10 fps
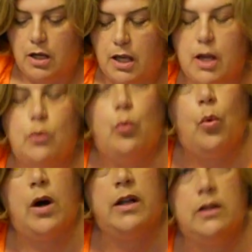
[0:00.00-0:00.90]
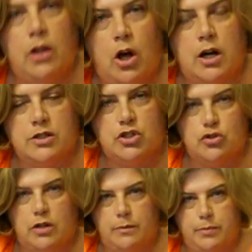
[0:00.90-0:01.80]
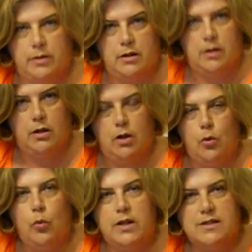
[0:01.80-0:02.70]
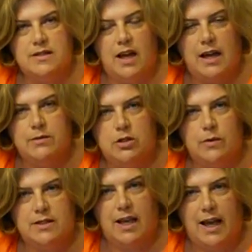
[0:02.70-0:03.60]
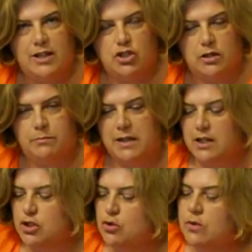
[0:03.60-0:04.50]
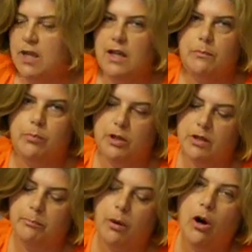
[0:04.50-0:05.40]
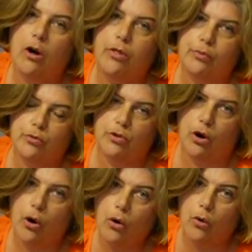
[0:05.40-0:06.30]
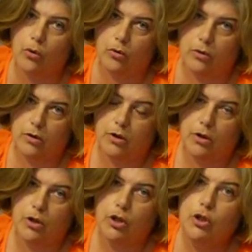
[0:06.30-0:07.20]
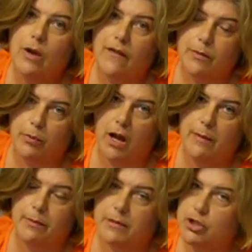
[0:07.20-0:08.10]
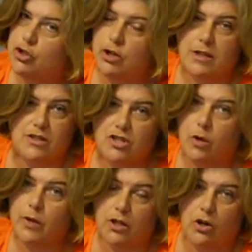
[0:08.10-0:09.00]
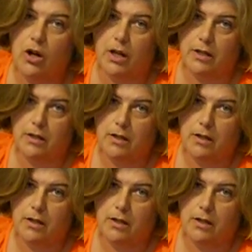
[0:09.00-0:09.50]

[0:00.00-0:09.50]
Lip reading: in one long strip, when it's time to attach it, because you can't put the ball through the hole, you have a problem because you're not sewing it on.